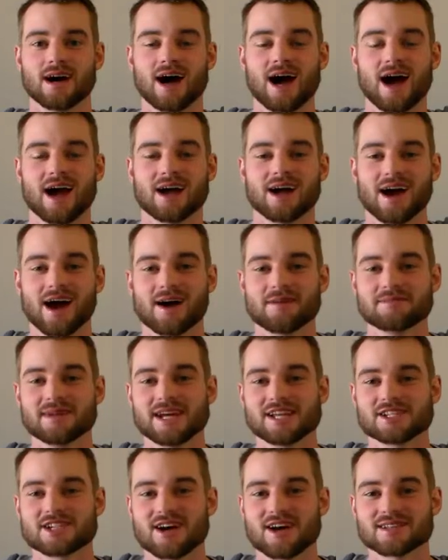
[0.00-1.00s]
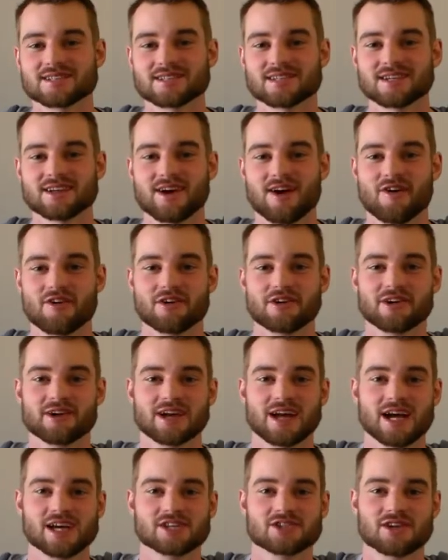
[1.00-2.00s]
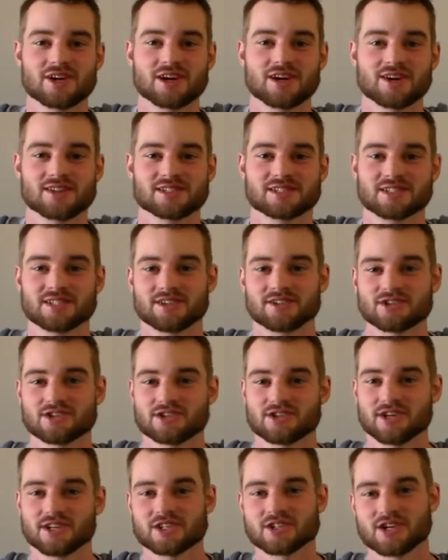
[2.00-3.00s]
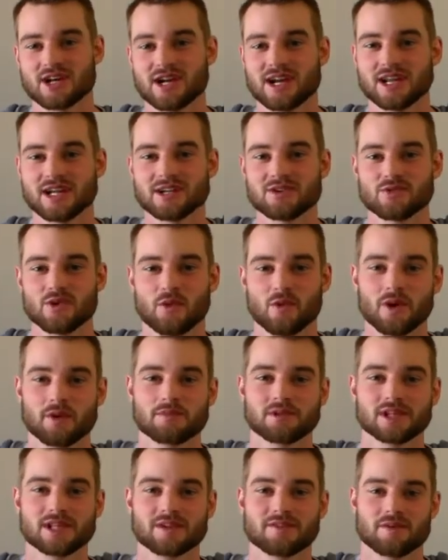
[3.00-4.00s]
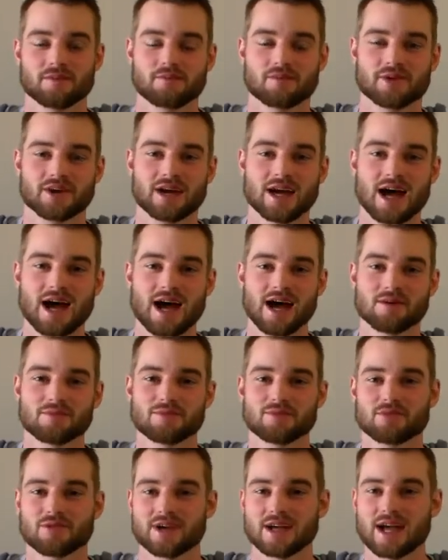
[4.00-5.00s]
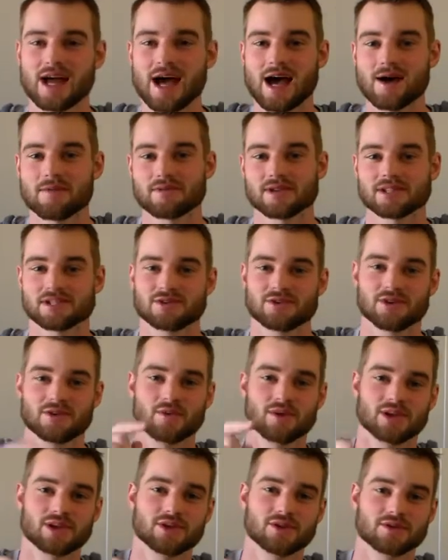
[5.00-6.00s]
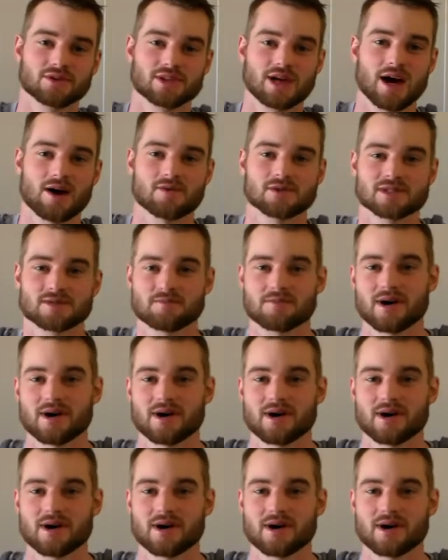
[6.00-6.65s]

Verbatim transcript: Hi, I'm Nate Johnson, owner and head trainer at Steel Strength Training, where we believe in prehab, rehab, and doing what you thought was